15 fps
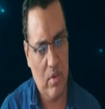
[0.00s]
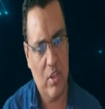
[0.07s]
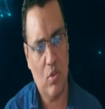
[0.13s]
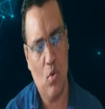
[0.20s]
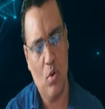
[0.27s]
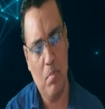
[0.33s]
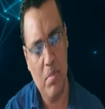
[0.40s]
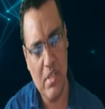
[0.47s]

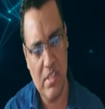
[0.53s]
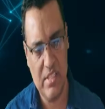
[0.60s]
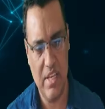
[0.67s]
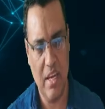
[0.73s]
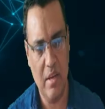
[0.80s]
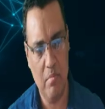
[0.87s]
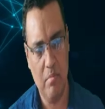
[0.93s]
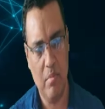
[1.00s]
it could be
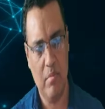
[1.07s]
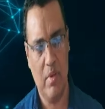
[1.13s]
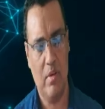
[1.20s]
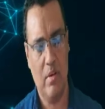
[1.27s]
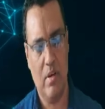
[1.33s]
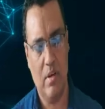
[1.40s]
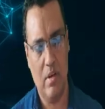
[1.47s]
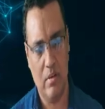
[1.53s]
same
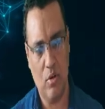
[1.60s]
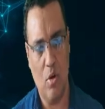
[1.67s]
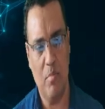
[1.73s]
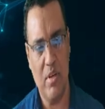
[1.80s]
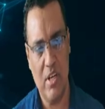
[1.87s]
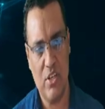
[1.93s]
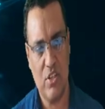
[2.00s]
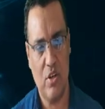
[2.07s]

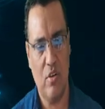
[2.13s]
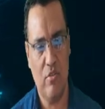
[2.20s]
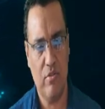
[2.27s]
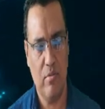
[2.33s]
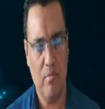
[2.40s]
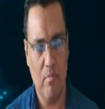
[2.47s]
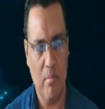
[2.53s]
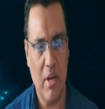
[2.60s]
combination
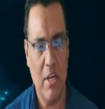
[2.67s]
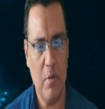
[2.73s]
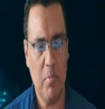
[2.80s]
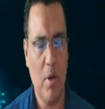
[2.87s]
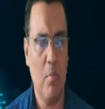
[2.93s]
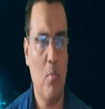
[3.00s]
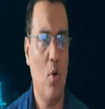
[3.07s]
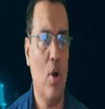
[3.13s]
of
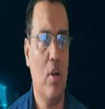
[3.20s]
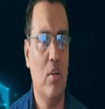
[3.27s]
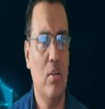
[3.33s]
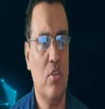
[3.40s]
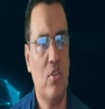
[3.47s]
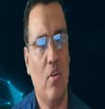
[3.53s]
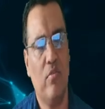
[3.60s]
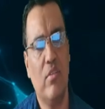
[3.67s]
multiple
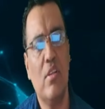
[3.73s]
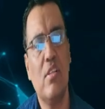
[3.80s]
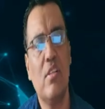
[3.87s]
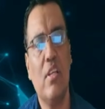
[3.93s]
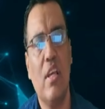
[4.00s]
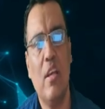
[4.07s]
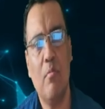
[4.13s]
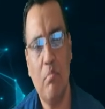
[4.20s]
models of the
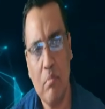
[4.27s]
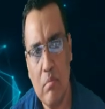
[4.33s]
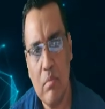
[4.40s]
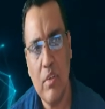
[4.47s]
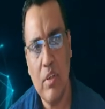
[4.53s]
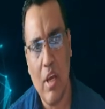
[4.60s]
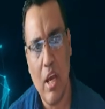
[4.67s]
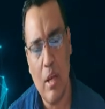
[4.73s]
same
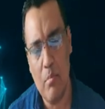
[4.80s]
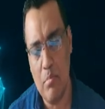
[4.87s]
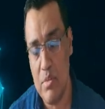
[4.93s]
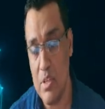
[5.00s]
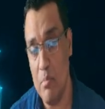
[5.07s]
type.